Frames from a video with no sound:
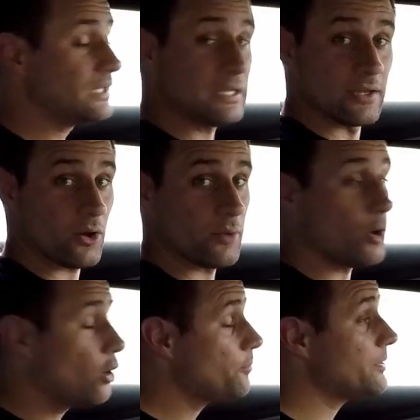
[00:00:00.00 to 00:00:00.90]
Now I'm
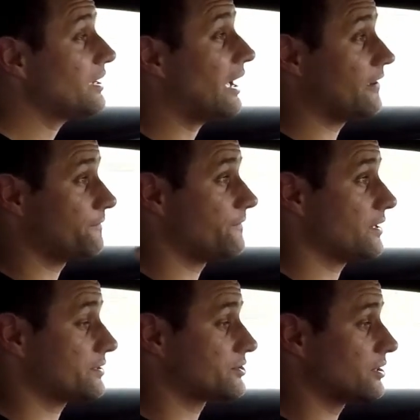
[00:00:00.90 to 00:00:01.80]
hoping I
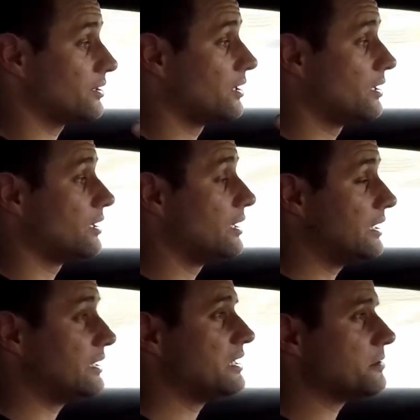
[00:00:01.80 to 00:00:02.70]
fixed
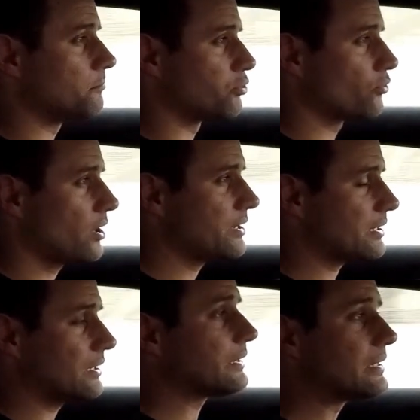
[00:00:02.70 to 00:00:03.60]
any brake
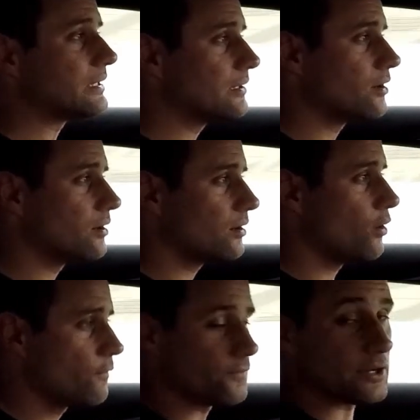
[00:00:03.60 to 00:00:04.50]

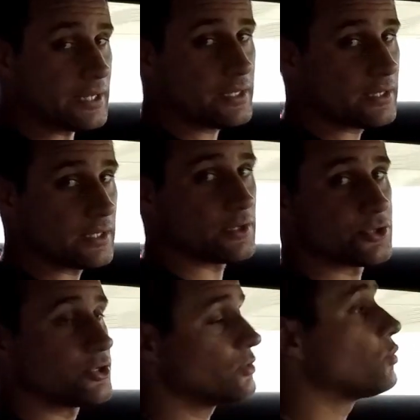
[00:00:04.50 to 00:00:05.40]
overheating
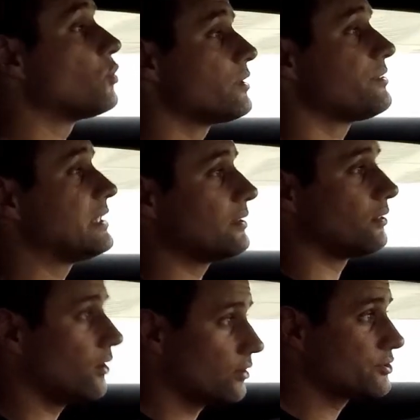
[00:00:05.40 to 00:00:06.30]
issue with the
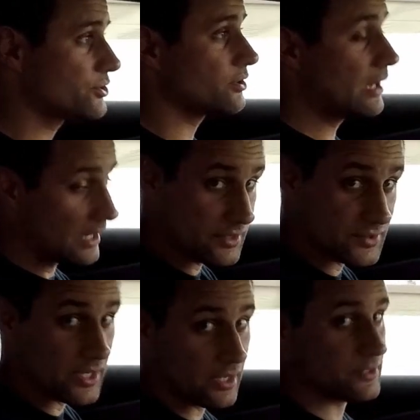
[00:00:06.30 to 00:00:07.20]
larger
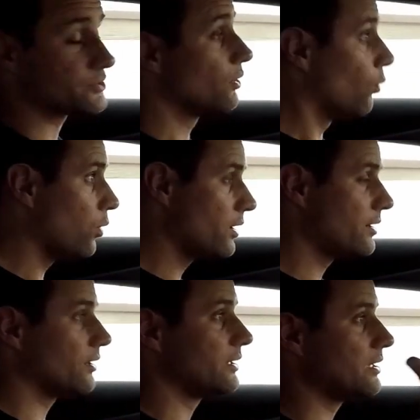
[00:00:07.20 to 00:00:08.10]
ZL1
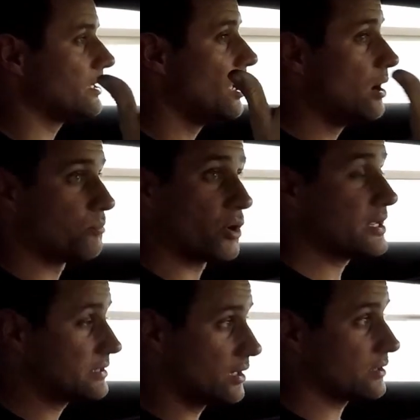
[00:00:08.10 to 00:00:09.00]
1LE
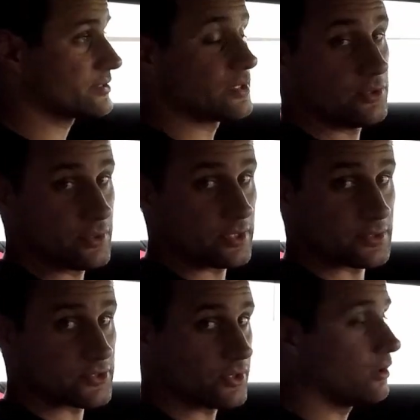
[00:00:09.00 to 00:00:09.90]
brake ducts that you can
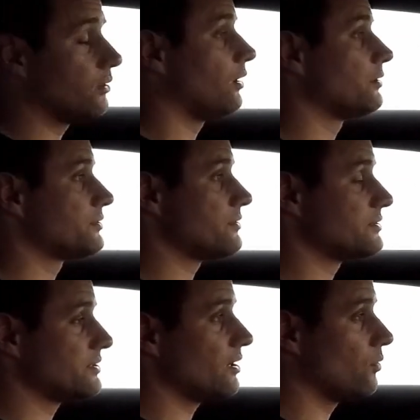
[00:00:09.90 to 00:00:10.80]
install onto the
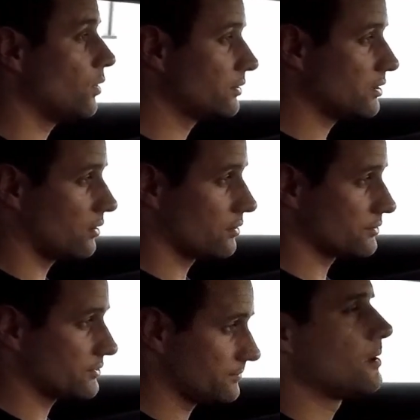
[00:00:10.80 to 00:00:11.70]
ZL1
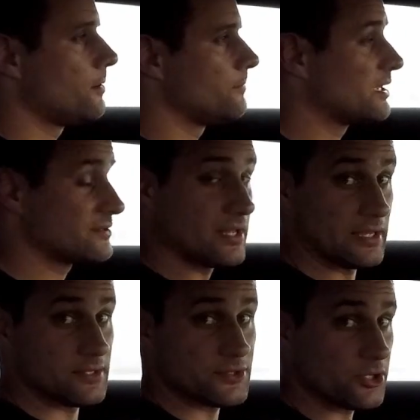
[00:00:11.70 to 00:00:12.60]
cars, because I
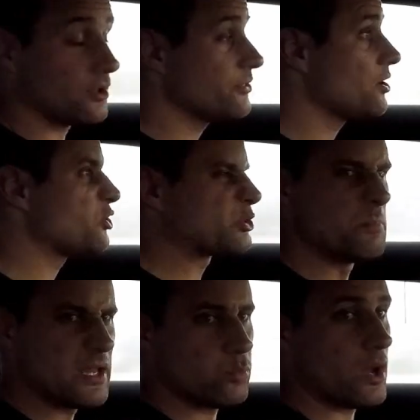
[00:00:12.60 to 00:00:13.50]
installed those
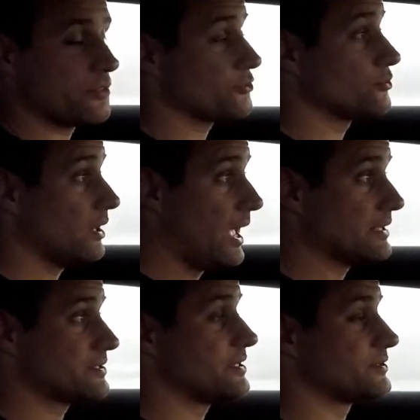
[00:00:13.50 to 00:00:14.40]
midway through
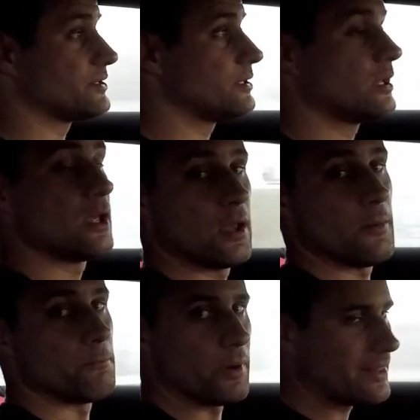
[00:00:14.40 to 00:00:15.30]
last
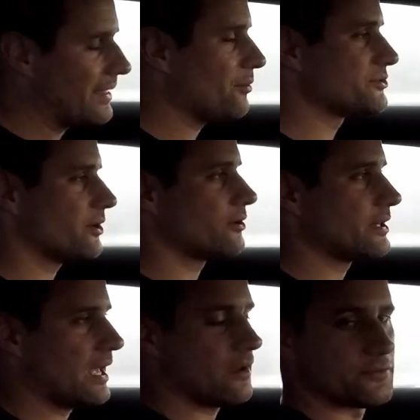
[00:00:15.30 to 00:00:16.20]
season, but that was
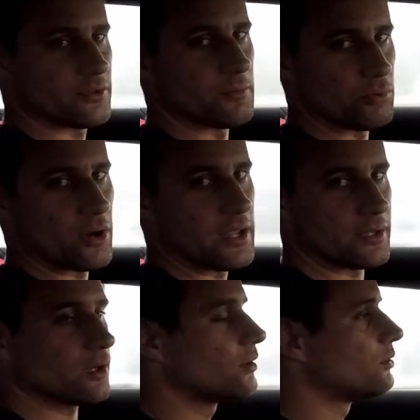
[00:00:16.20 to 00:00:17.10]
already after the brake
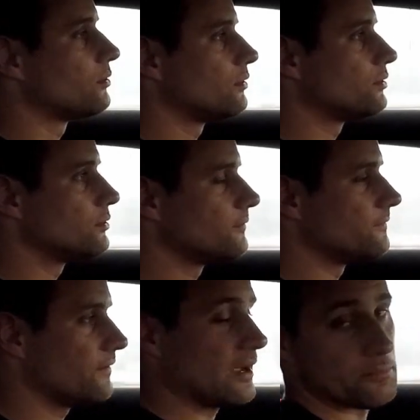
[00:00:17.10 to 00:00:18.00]

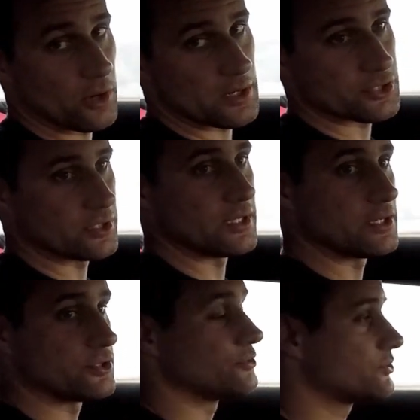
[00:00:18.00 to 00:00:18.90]
vibration
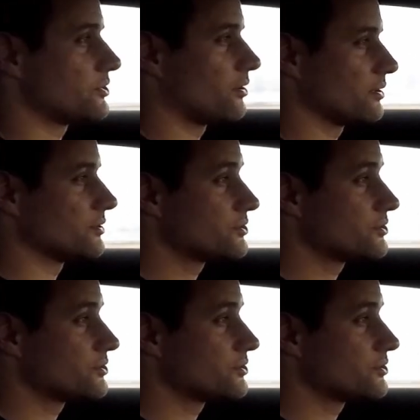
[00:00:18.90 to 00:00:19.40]
issue started.